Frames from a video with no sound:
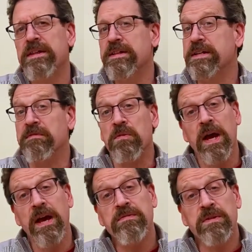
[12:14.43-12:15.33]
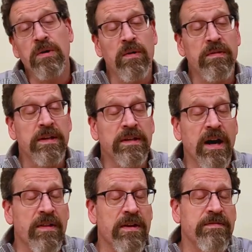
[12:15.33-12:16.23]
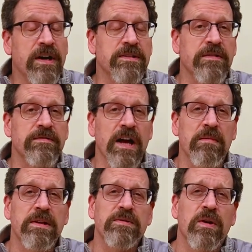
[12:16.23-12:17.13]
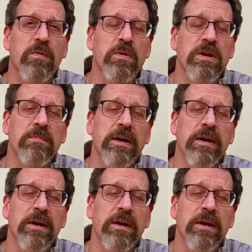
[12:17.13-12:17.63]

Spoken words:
the different waves in COVID and how that affects our families and our work.